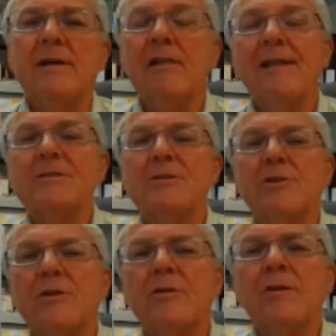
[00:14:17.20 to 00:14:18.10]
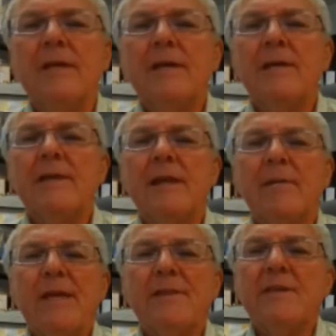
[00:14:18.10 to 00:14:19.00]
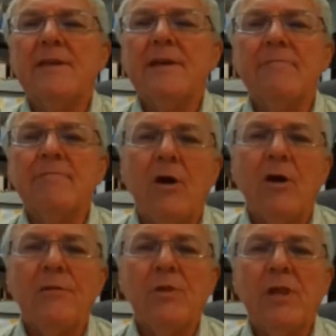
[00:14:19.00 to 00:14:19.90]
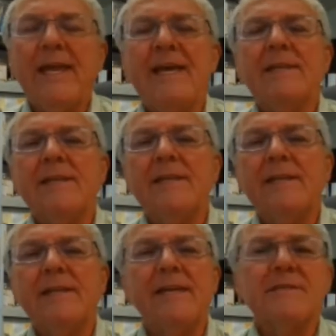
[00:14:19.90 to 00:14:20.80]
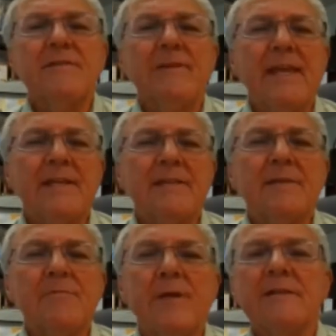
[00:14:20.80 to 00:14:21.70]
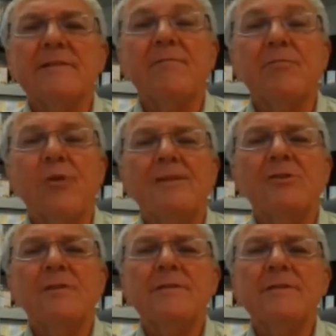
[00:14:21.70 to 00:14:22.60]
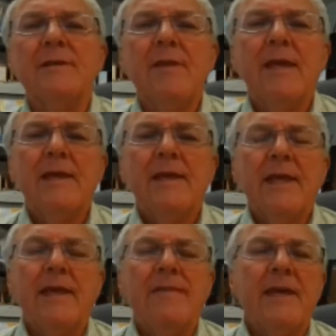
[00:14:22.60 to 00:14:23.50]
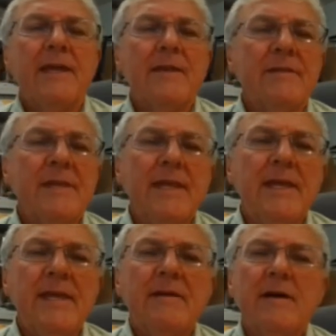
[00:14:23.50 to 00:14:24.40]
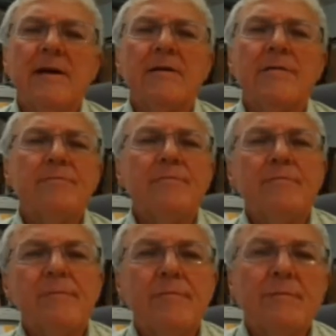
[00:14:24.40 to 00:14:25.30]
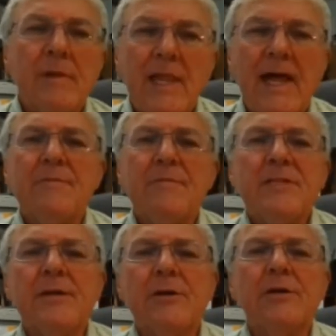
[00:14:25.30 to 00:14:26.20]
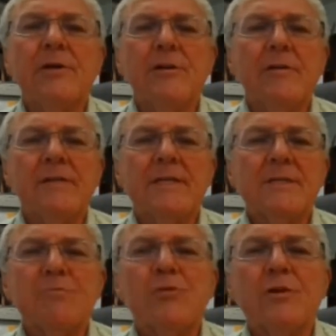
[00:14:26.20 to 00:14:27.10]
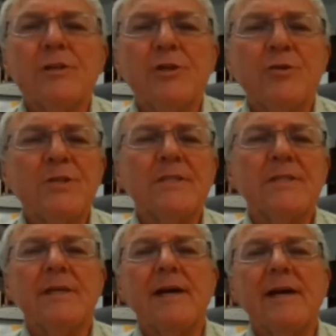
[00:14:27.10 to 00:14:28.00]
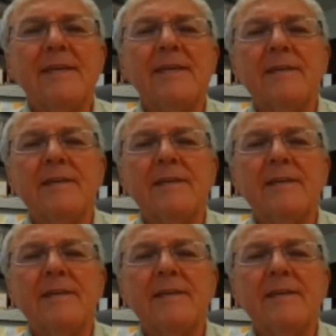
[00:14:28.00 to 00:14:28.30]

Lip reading: cluster that'll be on the plant and at the ends and middles of branches. And then a lot of the material is produced of